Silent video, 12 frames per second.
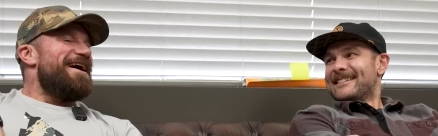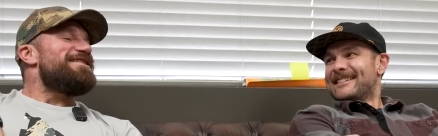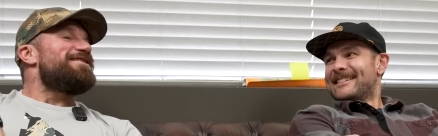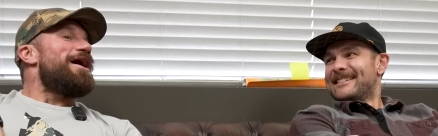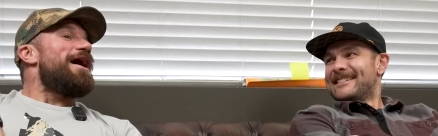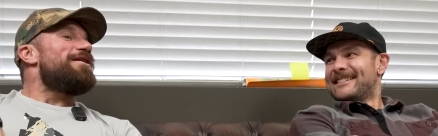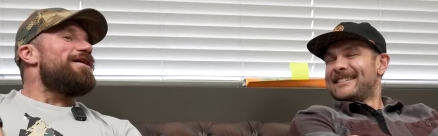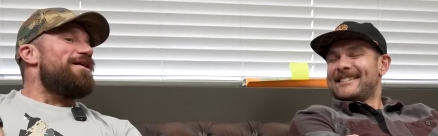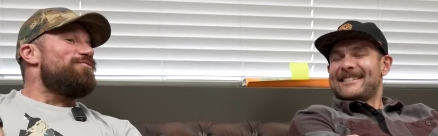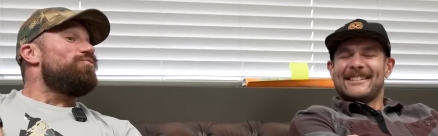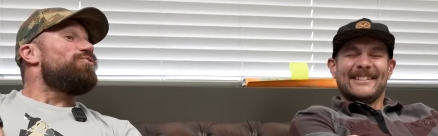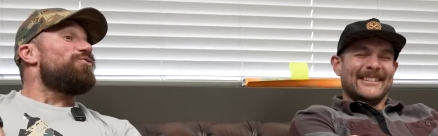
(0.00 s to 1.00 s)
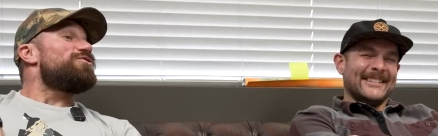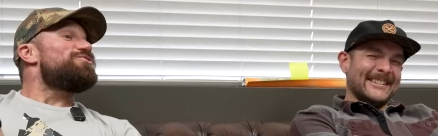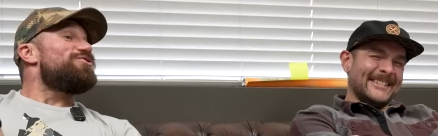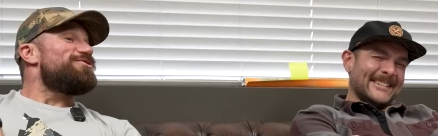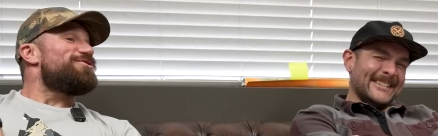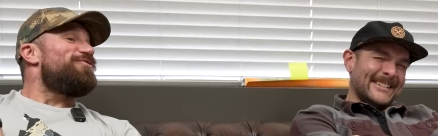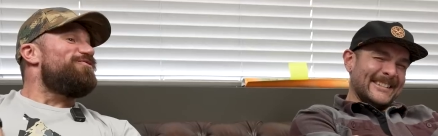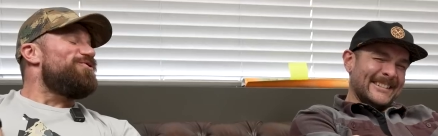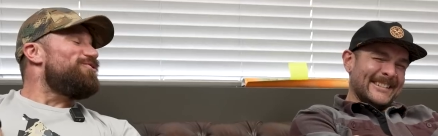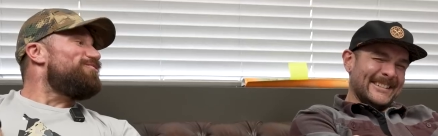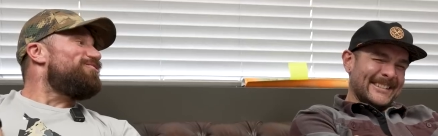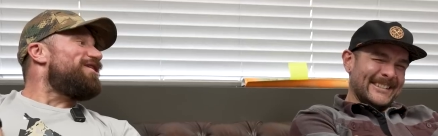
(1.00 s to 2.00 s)
Speaker 1: I, I, I there was there's a
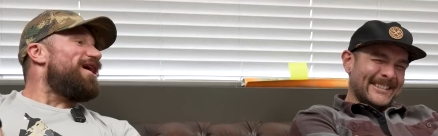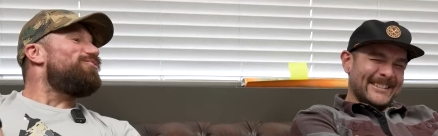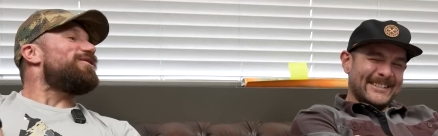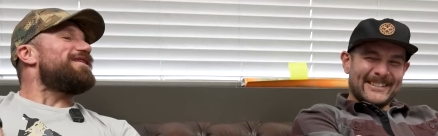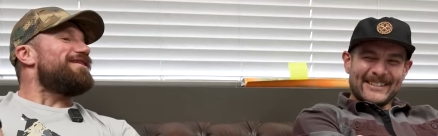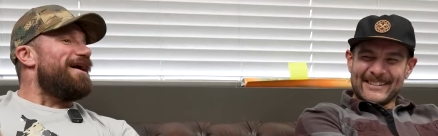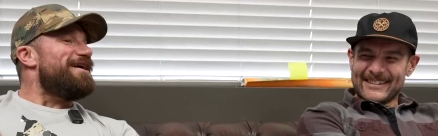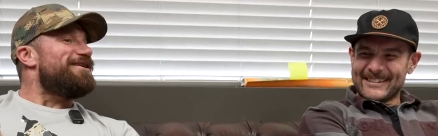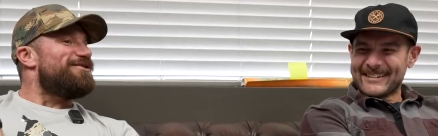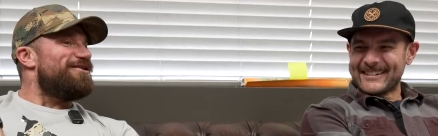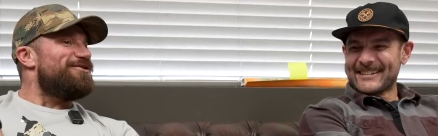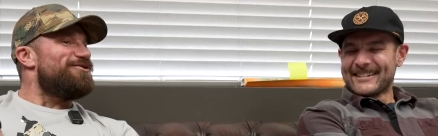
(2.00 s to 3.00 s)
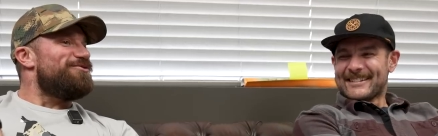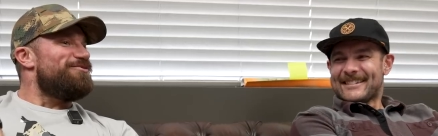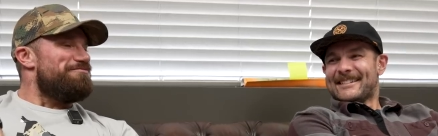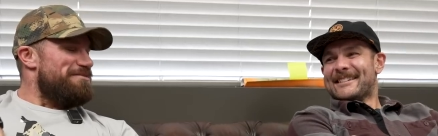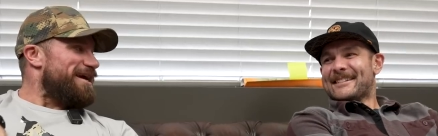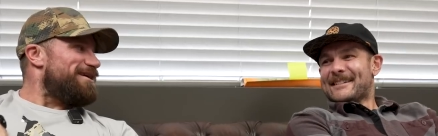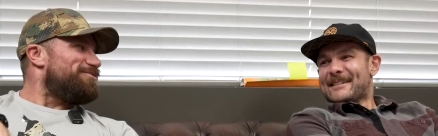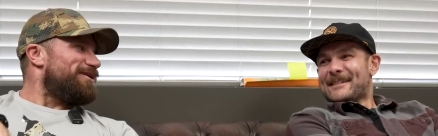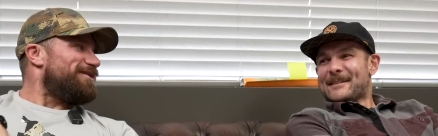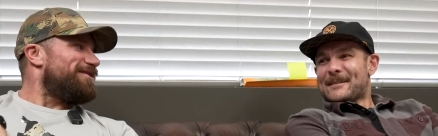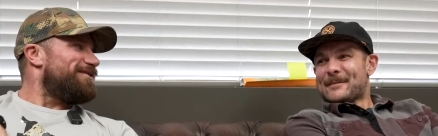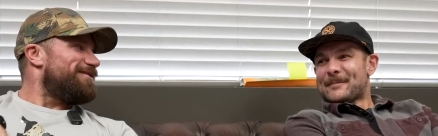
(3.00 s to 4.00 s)
few that I would like to do
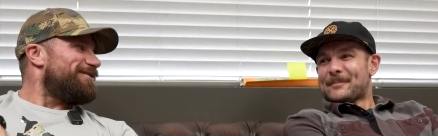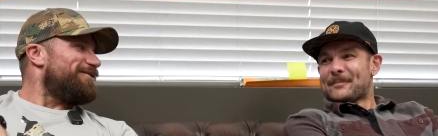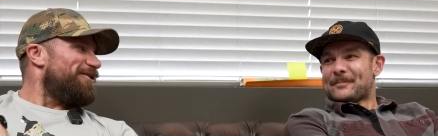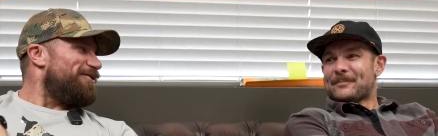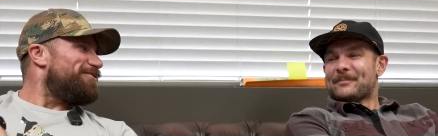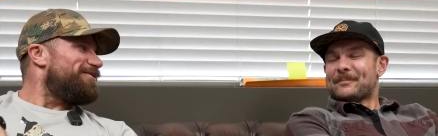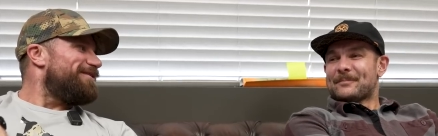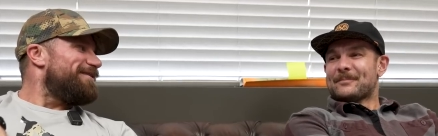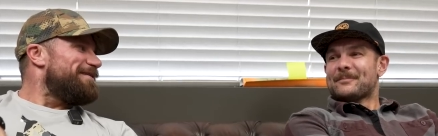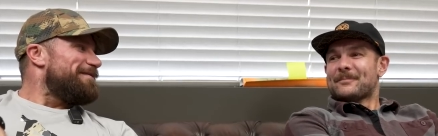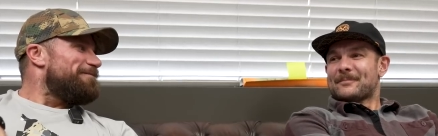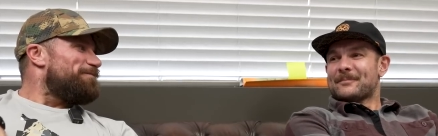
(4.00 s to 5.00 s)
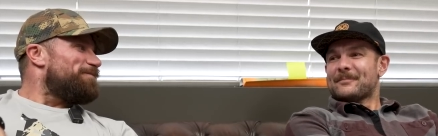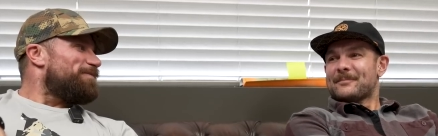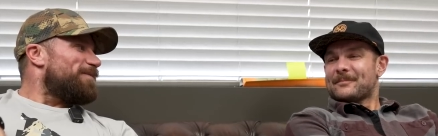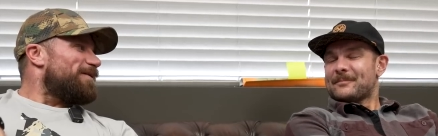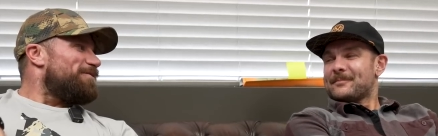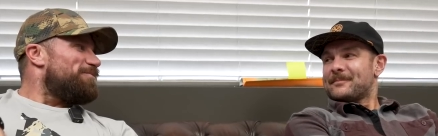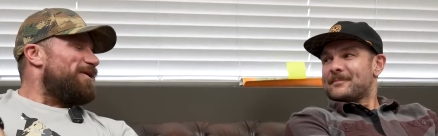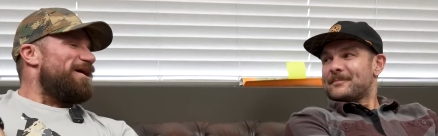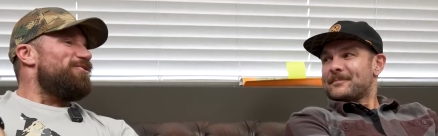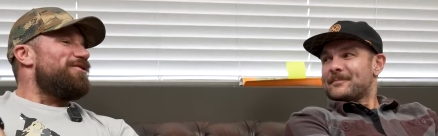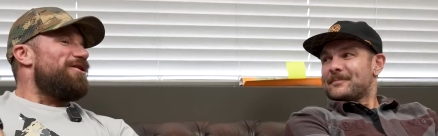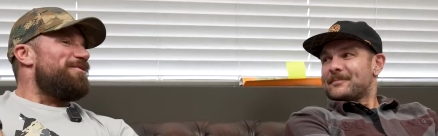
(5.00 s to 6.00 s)
maybe though, but
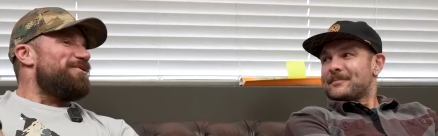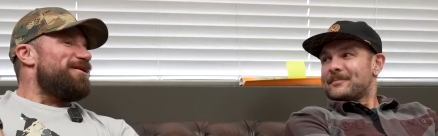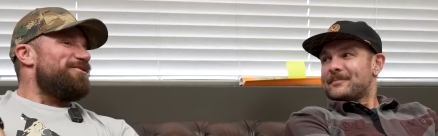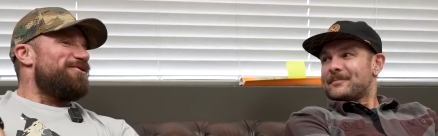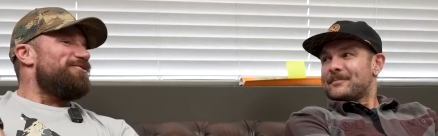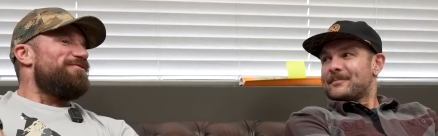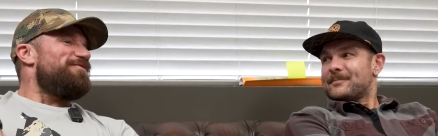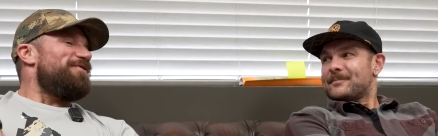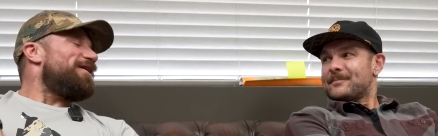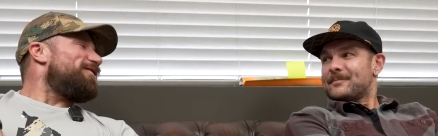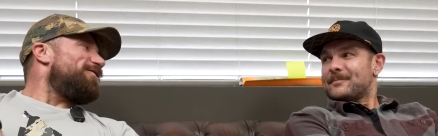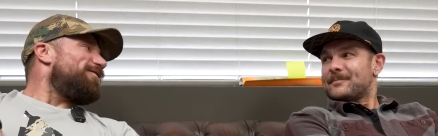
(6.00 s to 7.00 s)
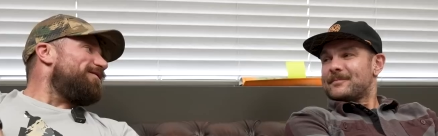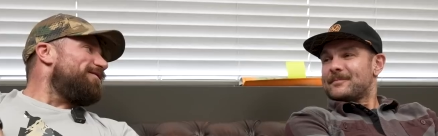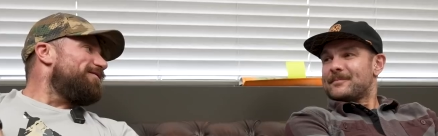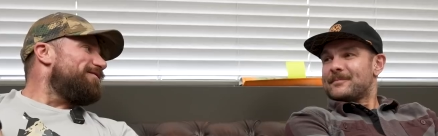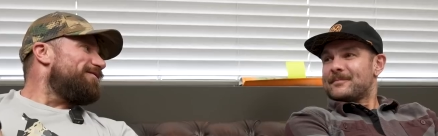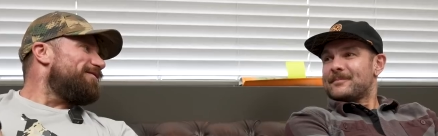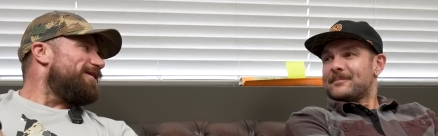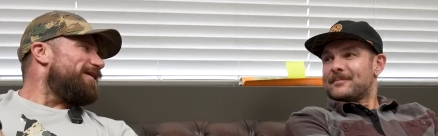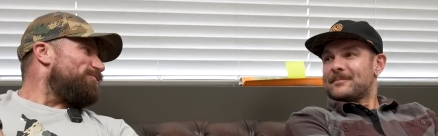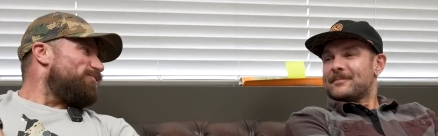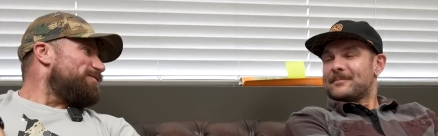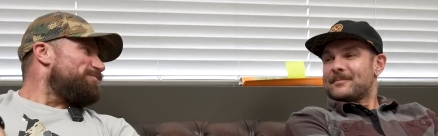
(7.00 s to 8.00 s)
I would not be able to do fuck all,
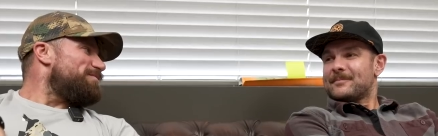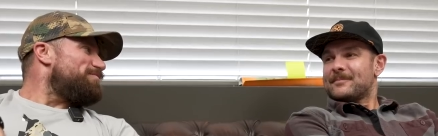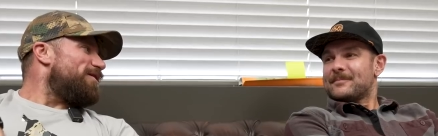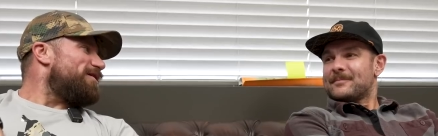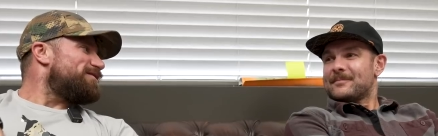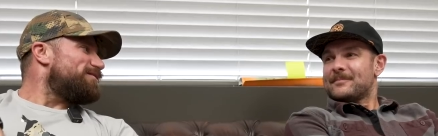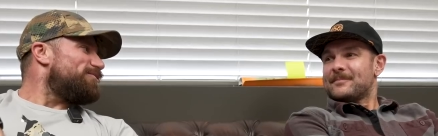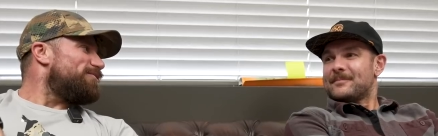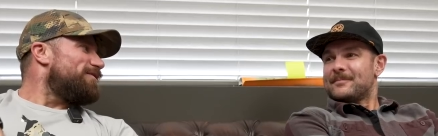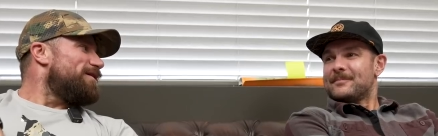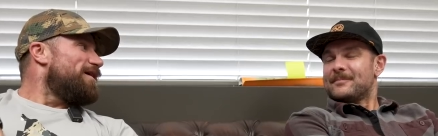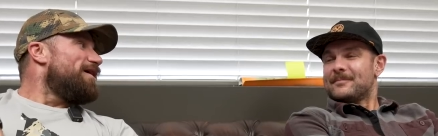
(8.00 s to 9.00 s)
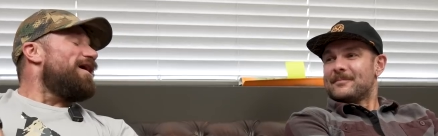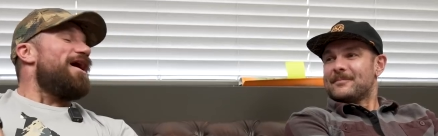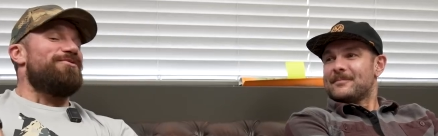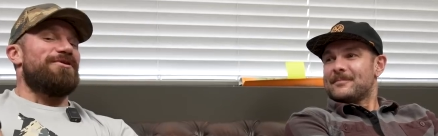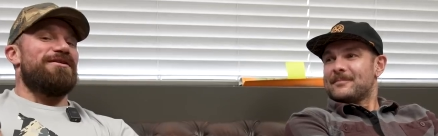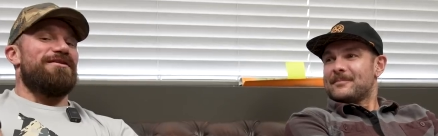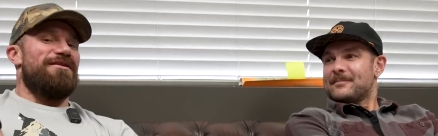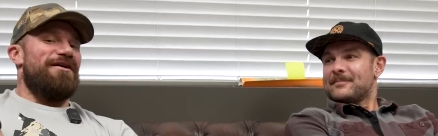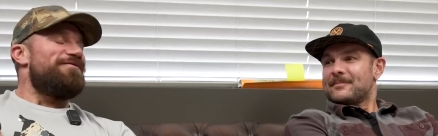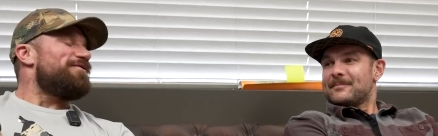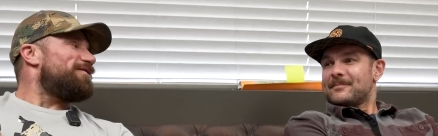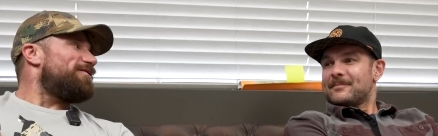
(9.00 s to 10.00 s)
and it wouldn't be possible. Mm-hmm. I would
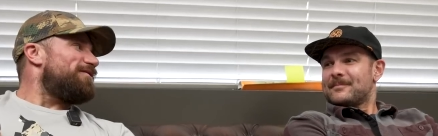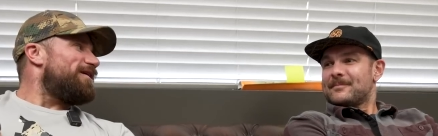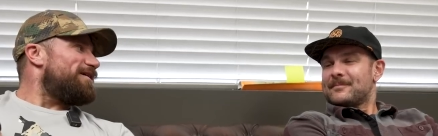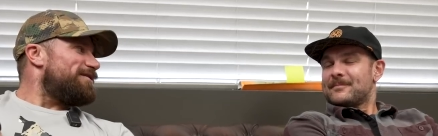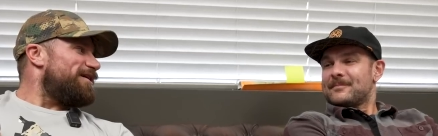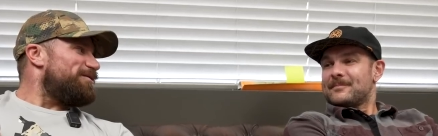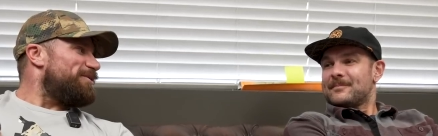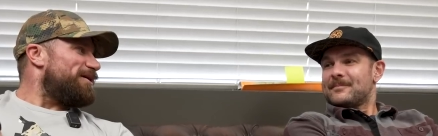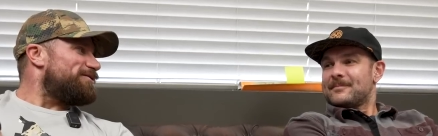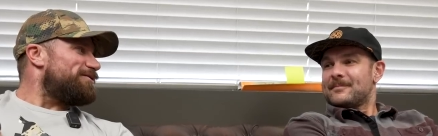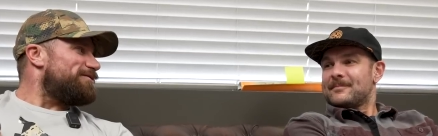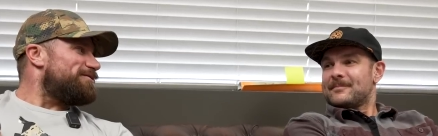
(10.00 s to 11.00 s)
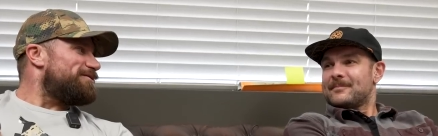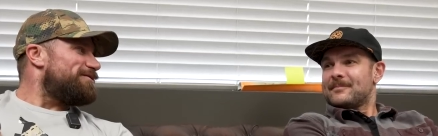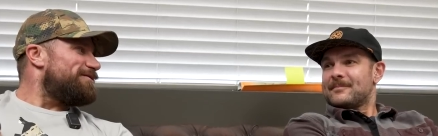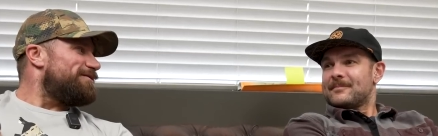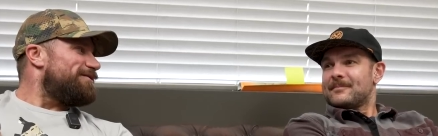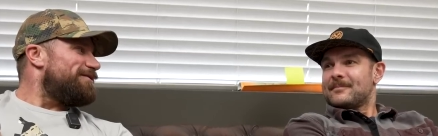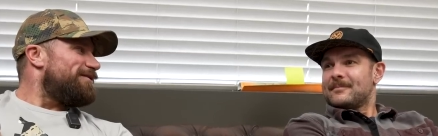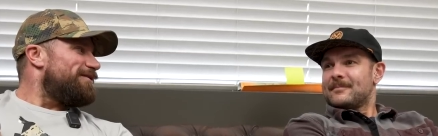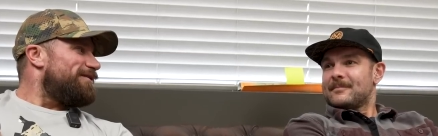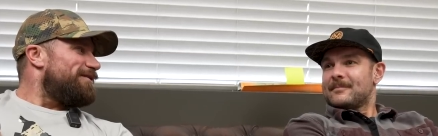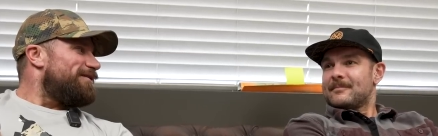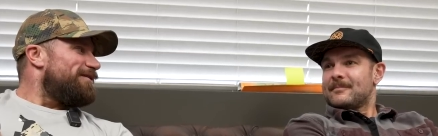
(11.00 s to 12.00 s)
love to learn how to take pictures.
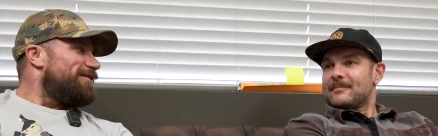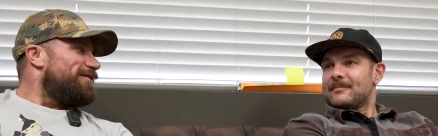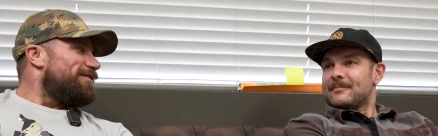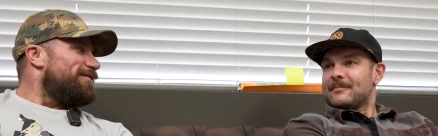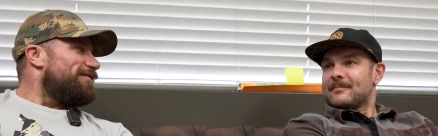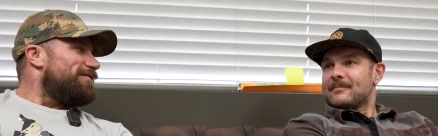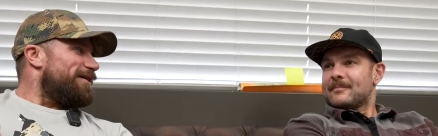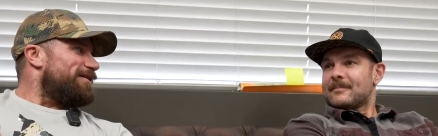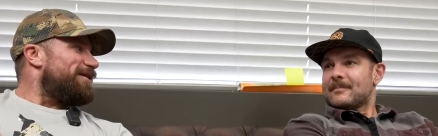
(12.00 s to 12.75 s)
Like